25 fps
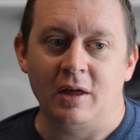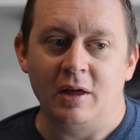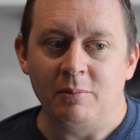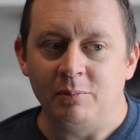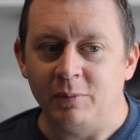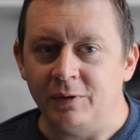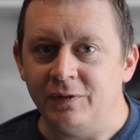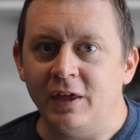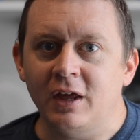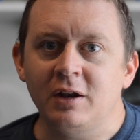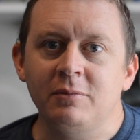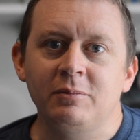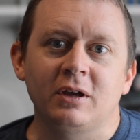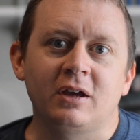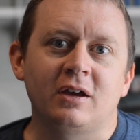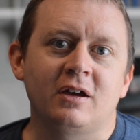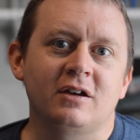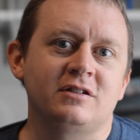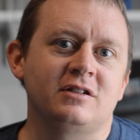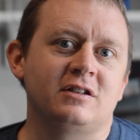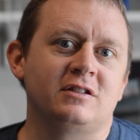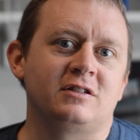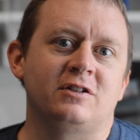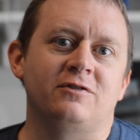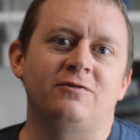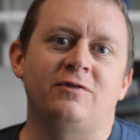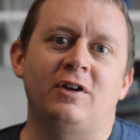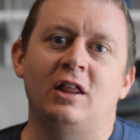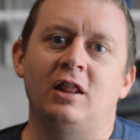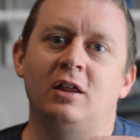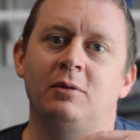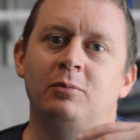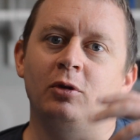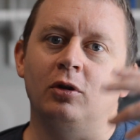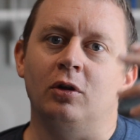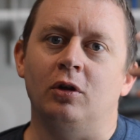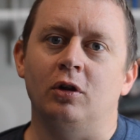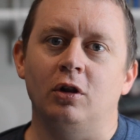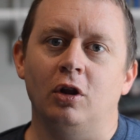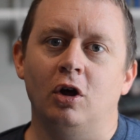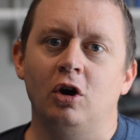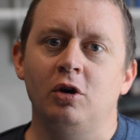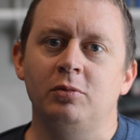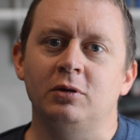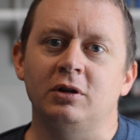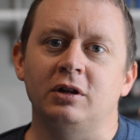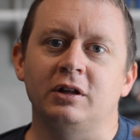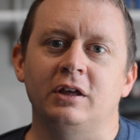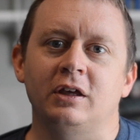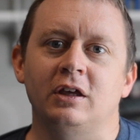But then because it's available
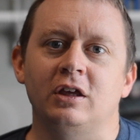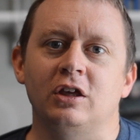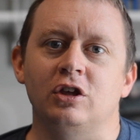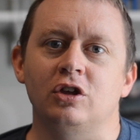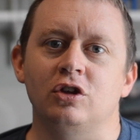globally,